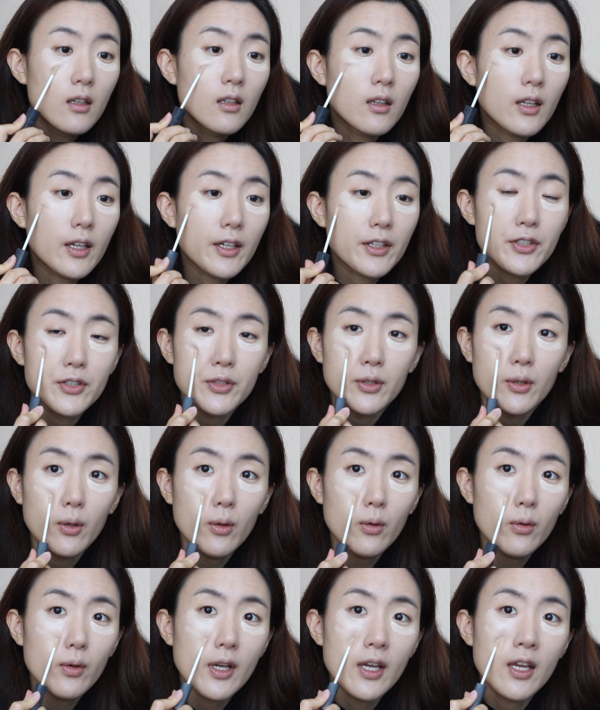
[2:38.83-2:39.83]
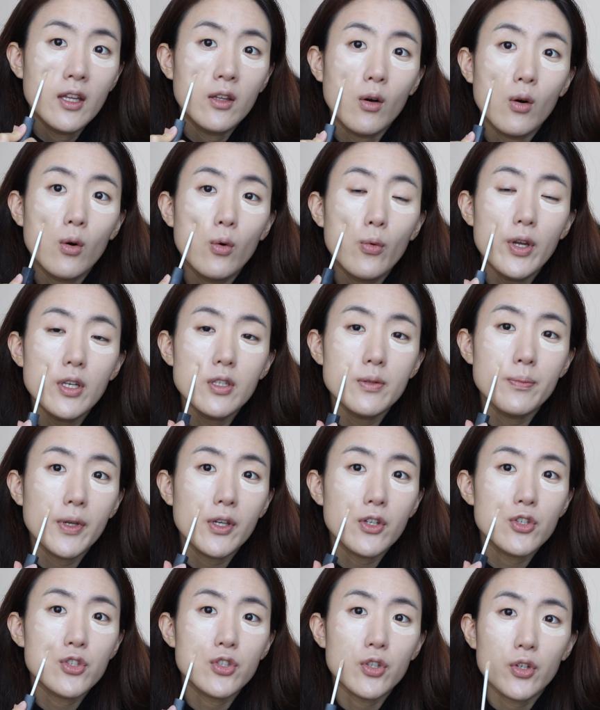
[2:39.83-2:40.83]
like so, and always
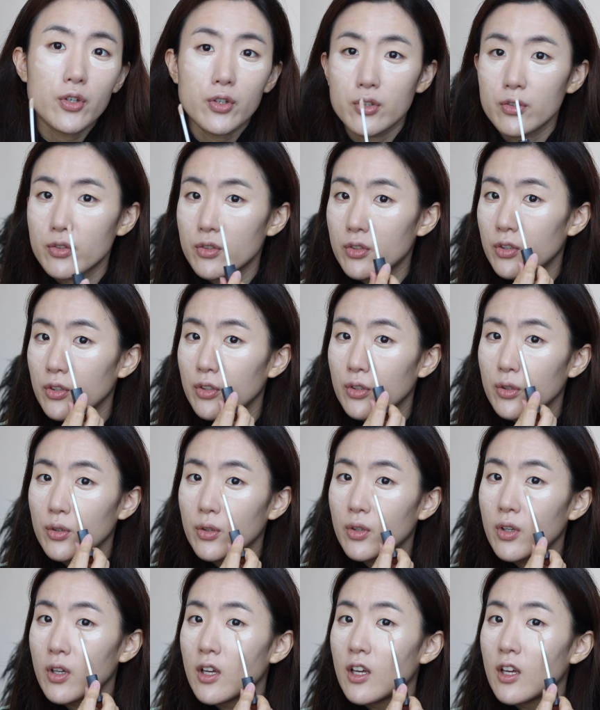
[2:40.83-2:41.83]
make sure to